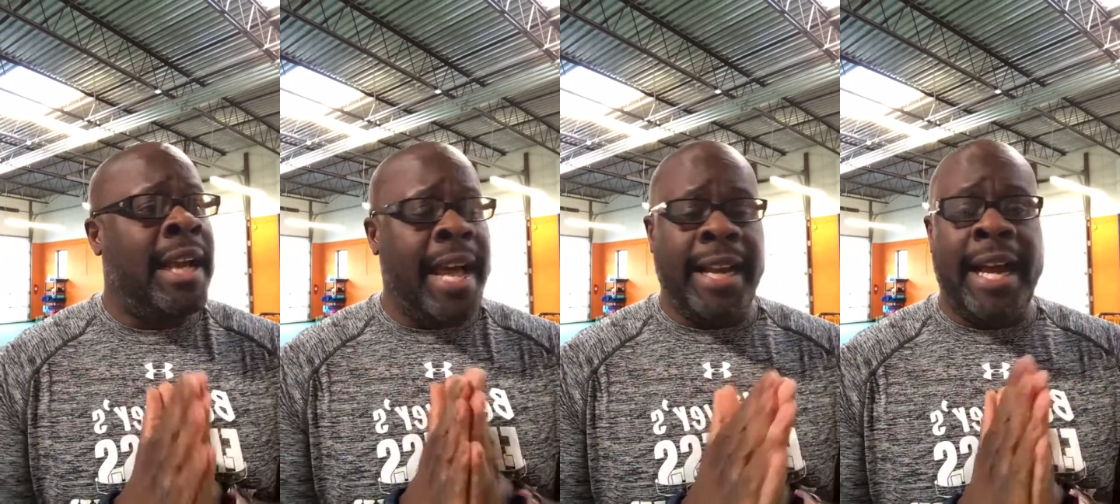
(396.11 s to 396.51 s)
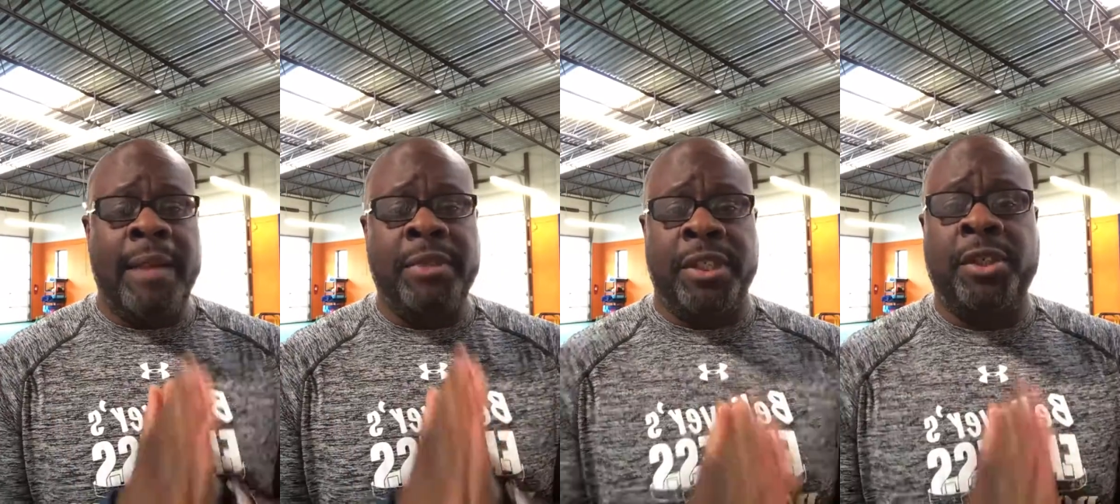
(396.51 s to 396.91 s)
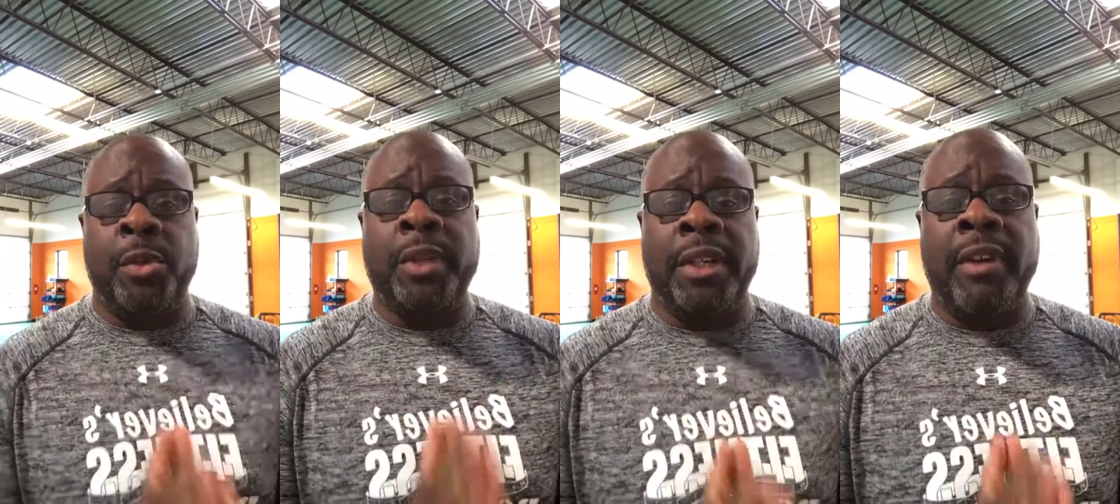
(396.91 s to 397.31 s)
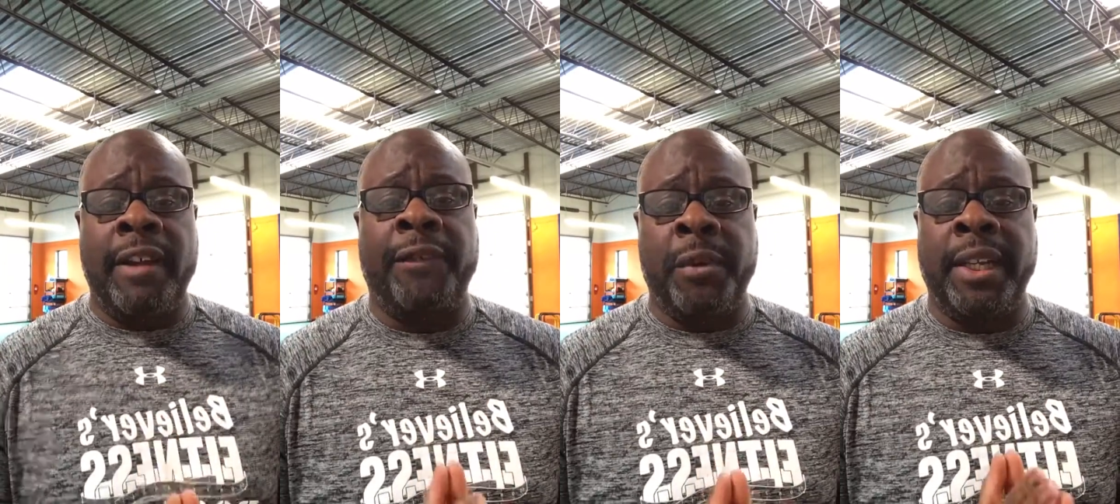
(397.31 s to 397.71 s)
and I am just truly
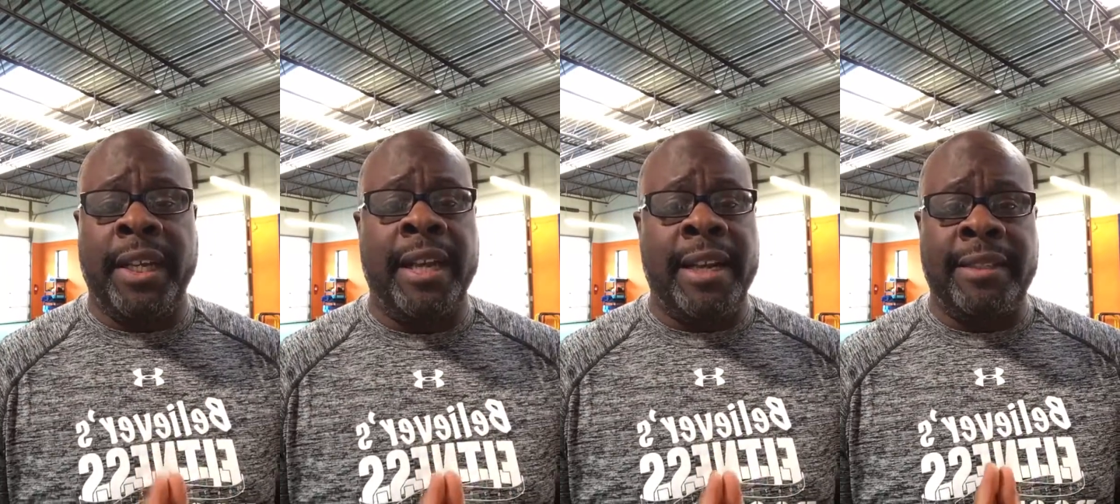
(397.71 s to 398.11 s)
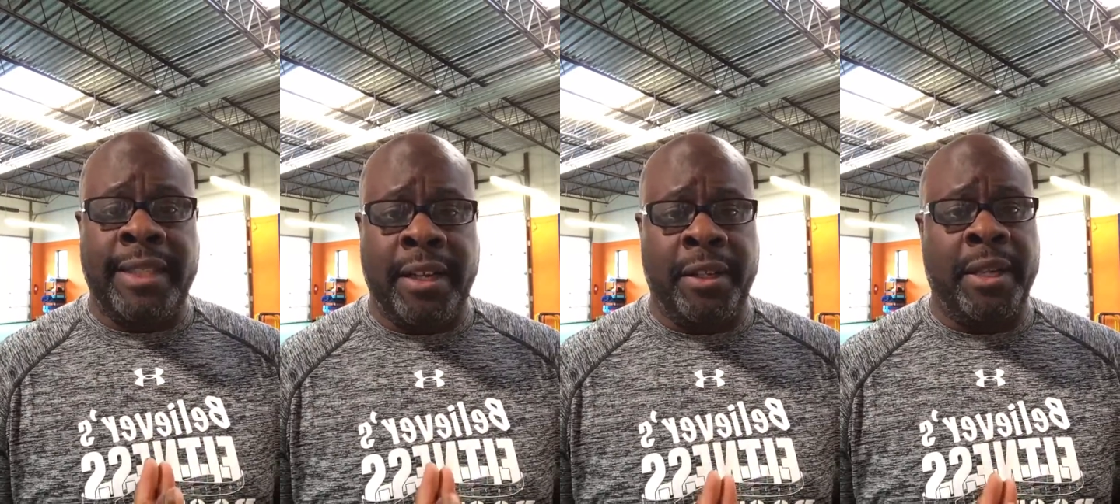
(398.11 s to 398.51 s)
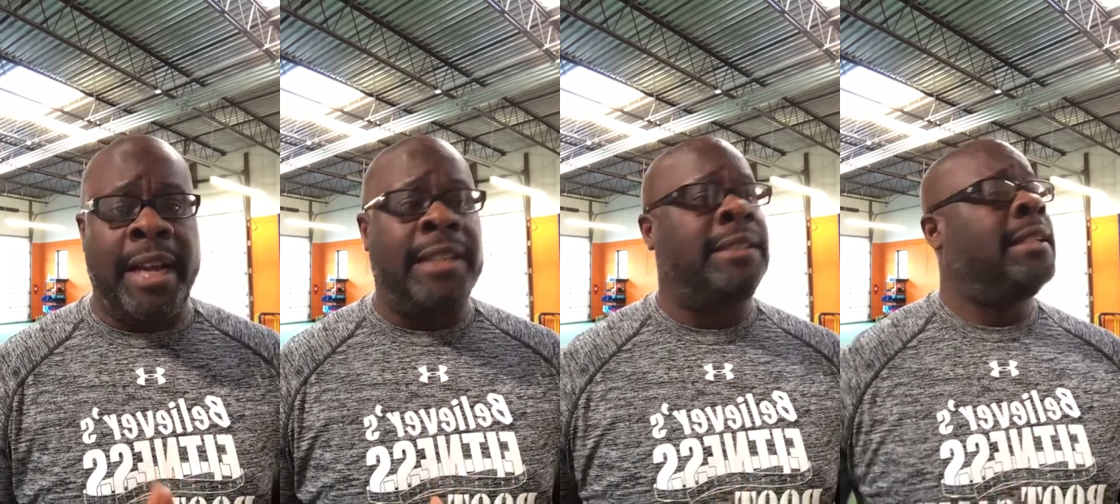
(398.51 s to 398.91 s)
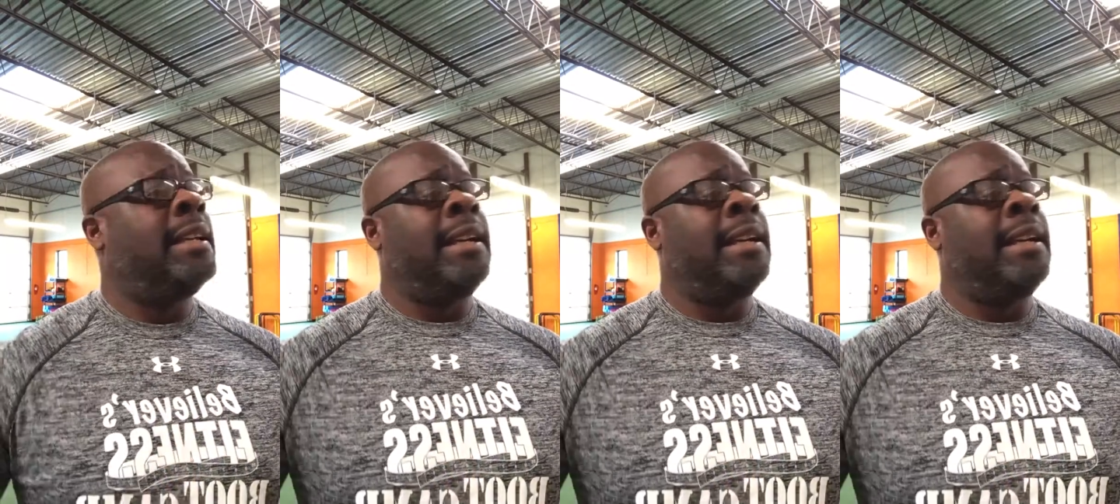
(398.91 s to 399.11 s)
grateful. And again, I tell you guys,